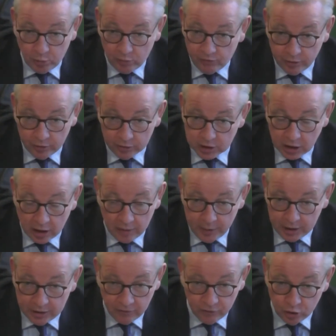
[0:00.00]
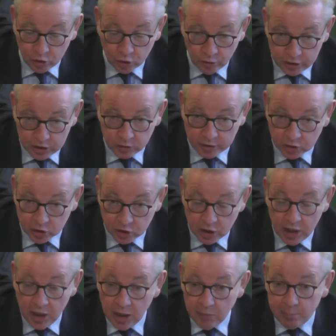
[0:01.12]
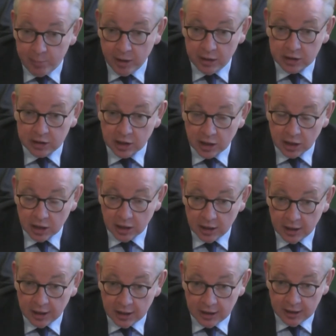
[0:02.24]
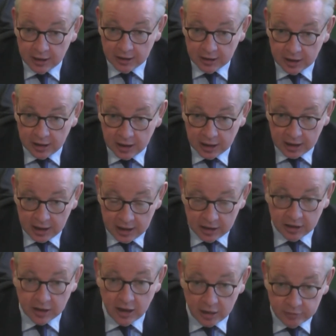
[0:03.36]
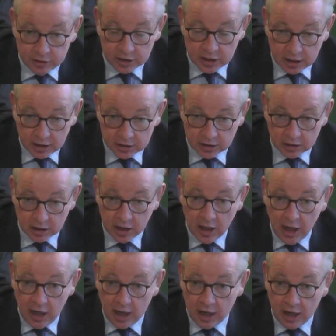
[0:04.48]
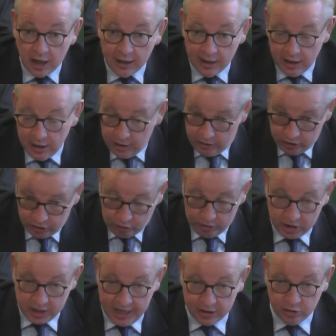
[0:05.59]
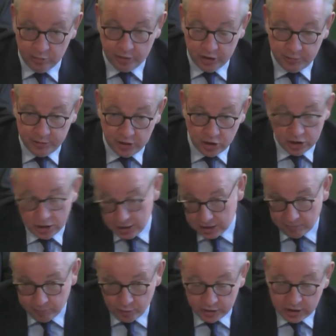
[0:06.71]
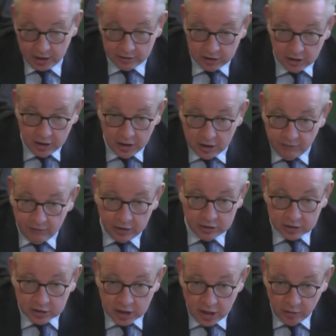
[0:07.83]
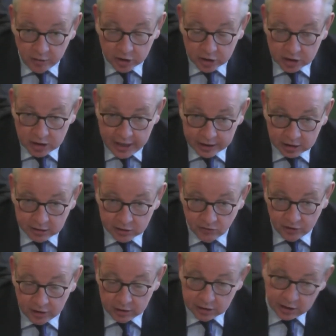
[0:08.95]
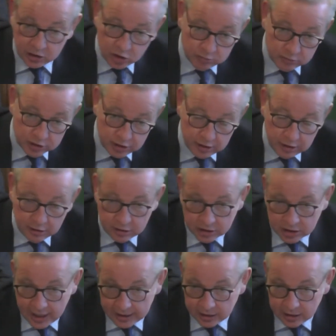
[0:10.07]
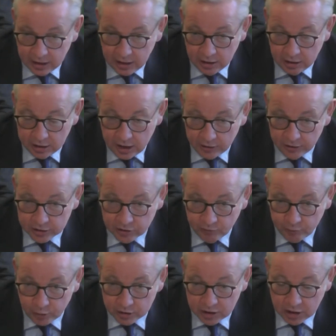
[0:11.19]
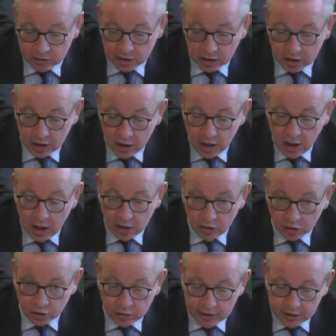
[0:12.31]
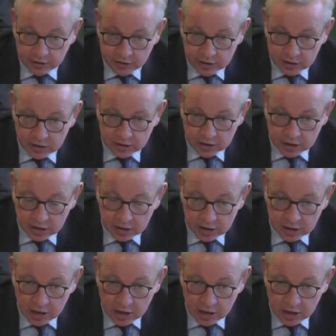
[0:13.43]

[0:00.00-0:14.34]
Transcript: vote in the future on these questions, but the key thing I would say is that the Scottish National Party position, as I pointed out, very distinguished nationalist figures like Jim Sillars and Alec Neil and others have pointed out the logical inconsistency in it,